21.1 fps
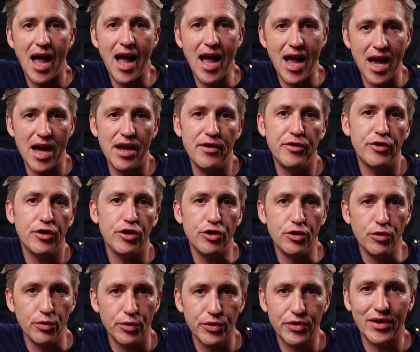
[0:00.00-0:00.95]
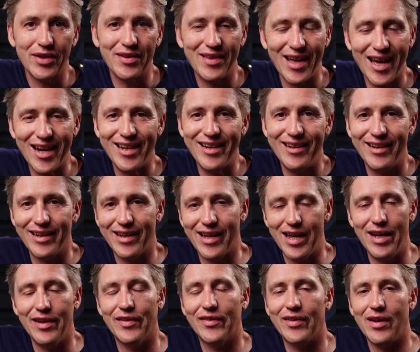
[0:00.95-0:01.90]
And usually that
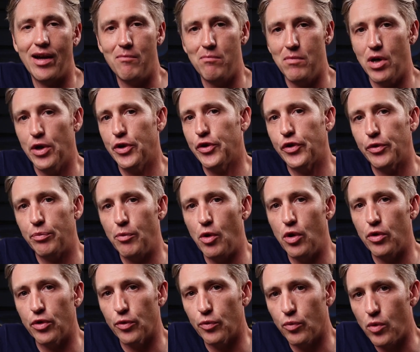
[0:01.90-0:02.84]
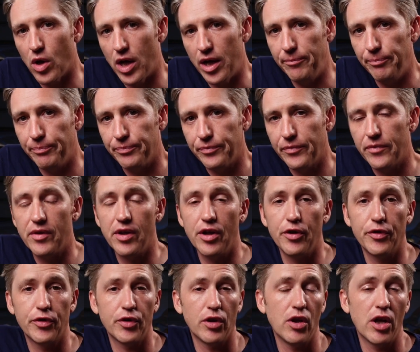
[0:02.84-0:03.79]
indicates a much smaller run.
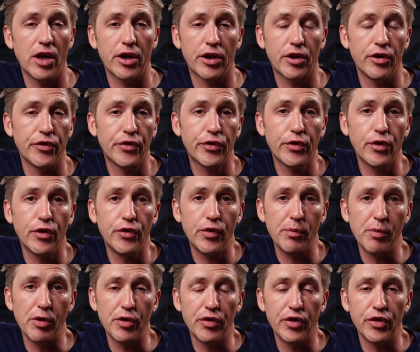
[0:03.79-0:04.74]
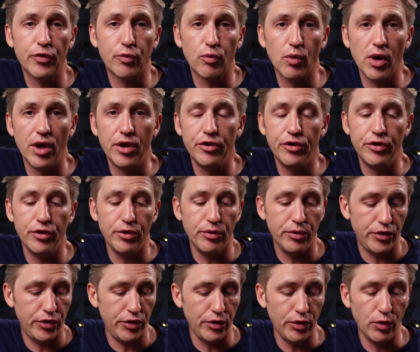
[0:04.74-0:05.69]
There's a lot of concerns about this run
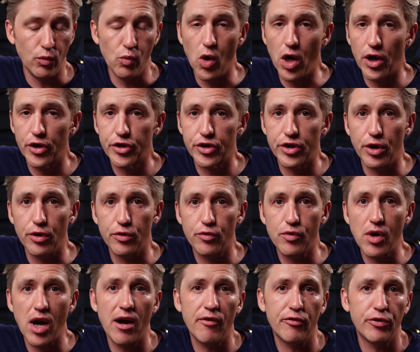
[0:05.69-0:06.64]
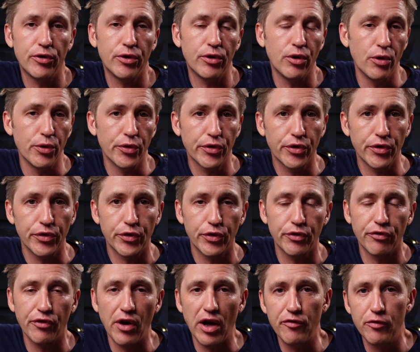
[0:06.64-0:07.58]
due to washed out gravel, ocean
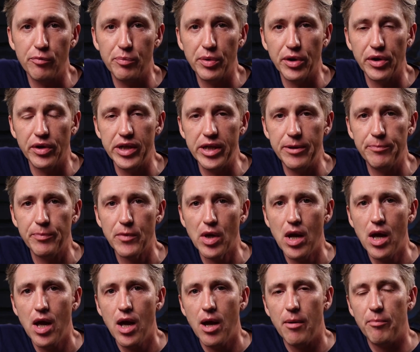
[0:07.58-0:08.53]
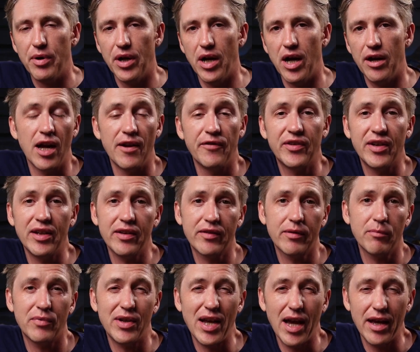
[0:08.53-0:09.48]
survivability, but I've seen
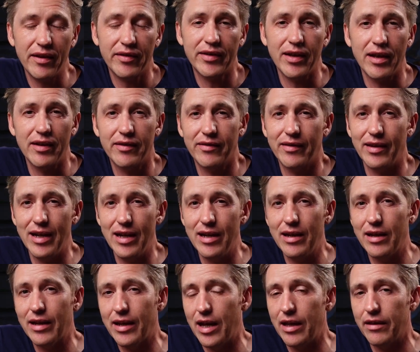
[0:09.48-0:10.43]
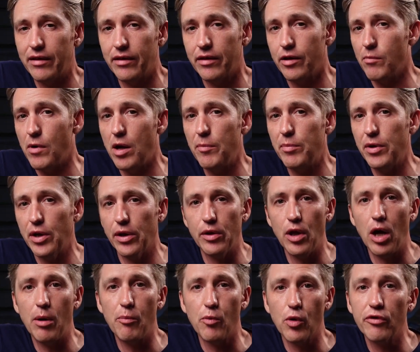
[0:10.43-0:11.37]
some test sets that indicate that there might be a
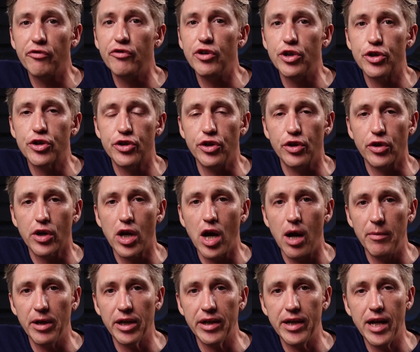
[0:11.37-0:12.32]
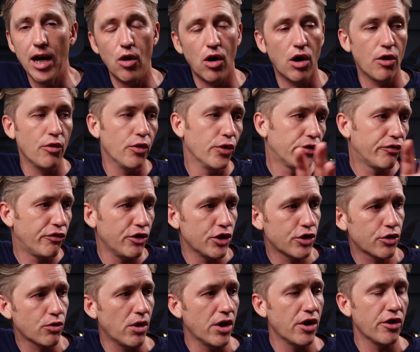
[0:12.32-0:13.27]
lot more fish still coming. Now, are those
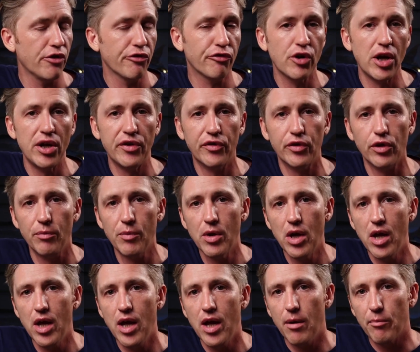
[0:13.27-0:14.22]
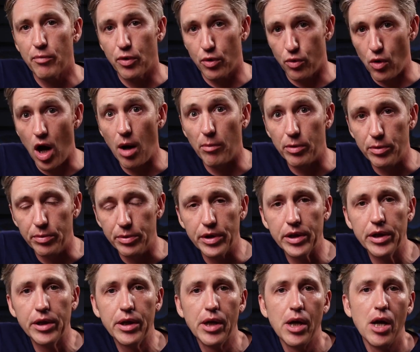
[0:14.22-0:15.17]
fish going to the Fraser?
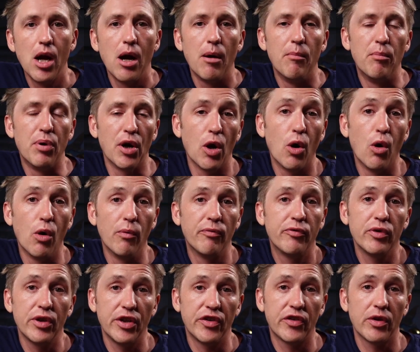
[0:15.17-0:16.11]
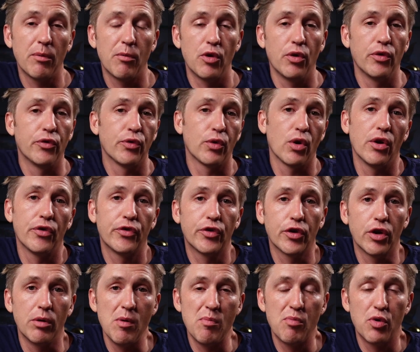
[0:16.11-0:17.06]
Probably, but hopefully some of those are
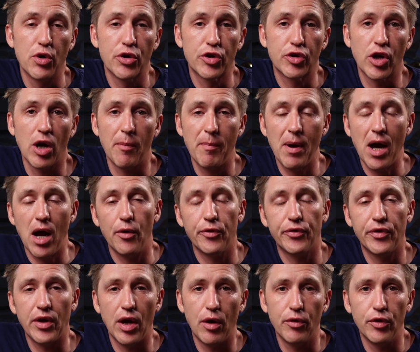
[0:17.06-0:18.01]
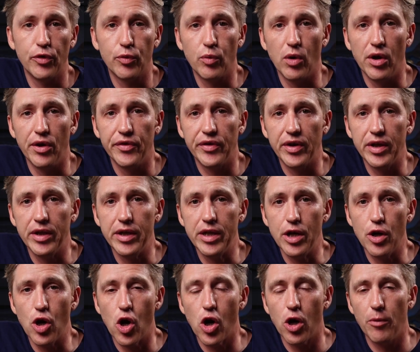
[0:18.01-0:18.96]
also going to be pushing up Howe Sound as well as
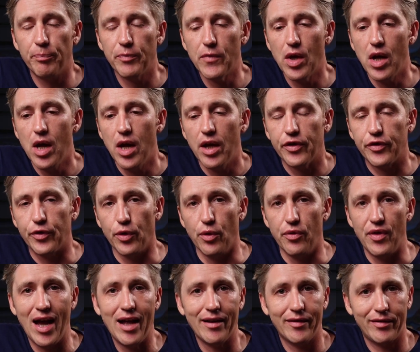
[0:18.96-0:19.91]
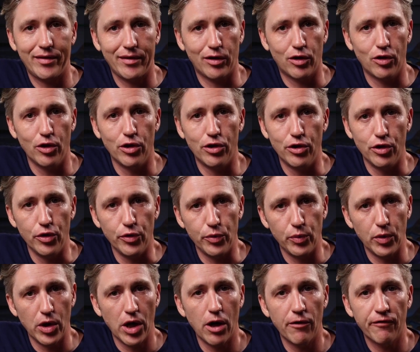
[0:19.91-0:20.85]
Indian Arm. So that's good
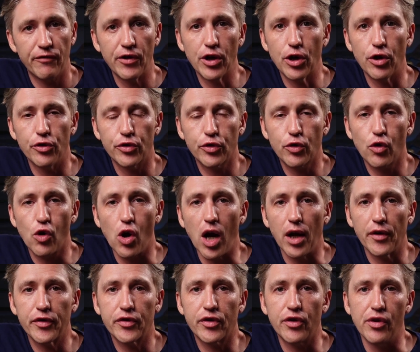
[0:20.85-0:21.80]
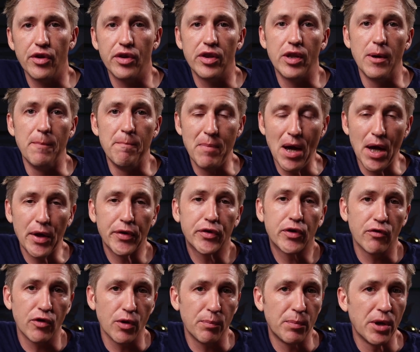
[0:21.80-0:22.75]
news. We got our fingers crossed that the
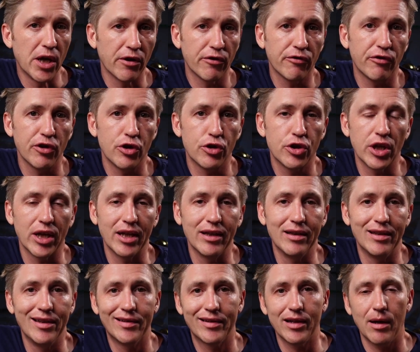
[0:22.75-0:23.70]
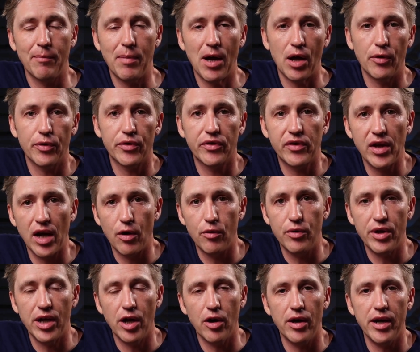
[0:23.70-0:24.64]
best of the pink fishing, at least up Howe
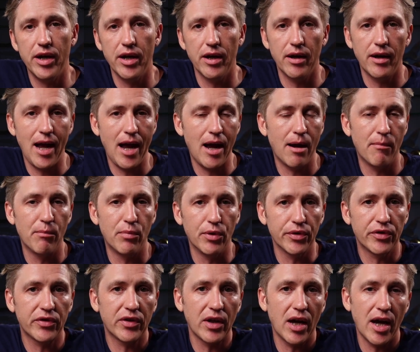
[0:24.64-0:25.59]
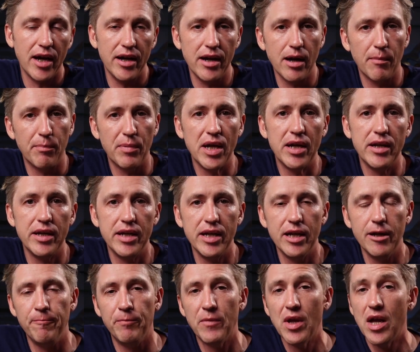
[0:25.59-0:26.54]
Sound area, Ambleside, up
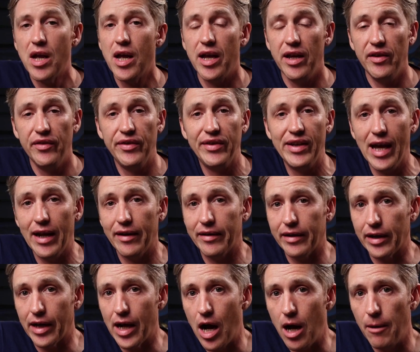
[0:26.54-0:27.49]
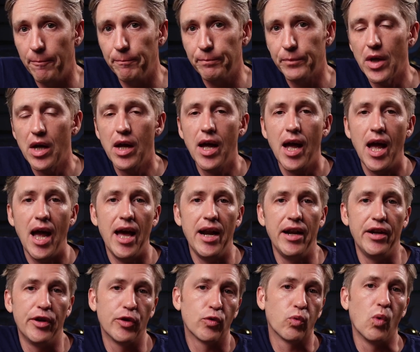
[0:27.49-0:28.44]
Indian, is yet to come.
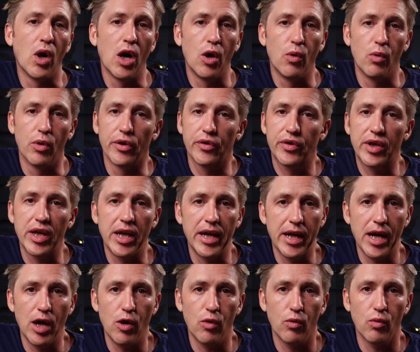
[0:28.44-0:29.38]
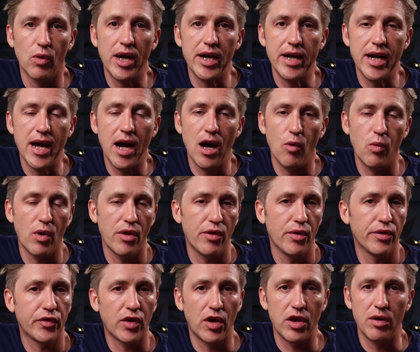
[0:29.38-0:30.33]
And it is well worth getting out right now,
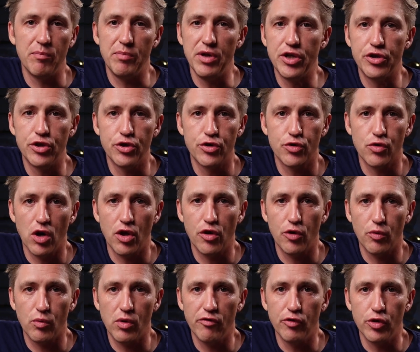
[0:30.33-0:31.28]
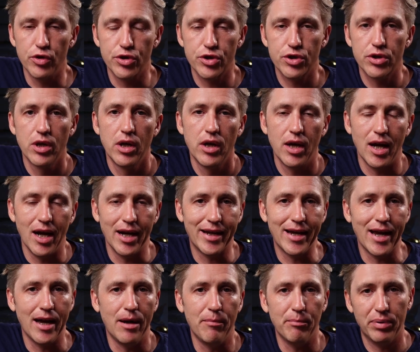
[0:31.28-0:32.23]
whether it's on the beaches or on the rivers
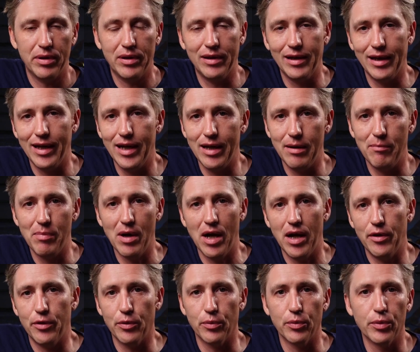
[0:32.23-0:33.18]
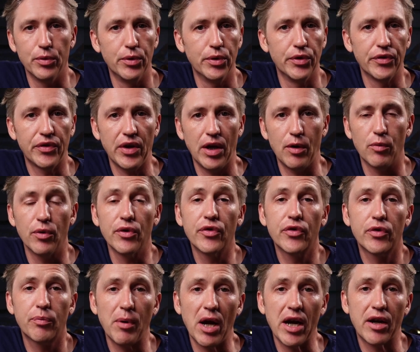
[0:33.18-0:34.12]
again, play by the rules and
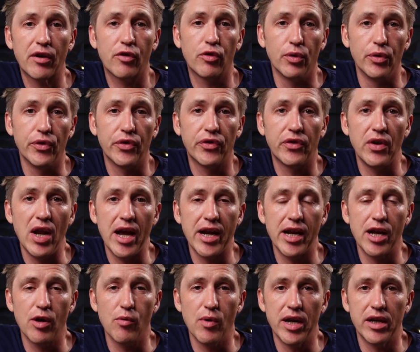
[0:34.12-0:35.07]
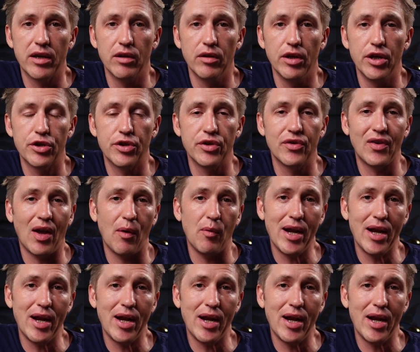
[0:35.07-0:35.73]
respect those snagging regulations.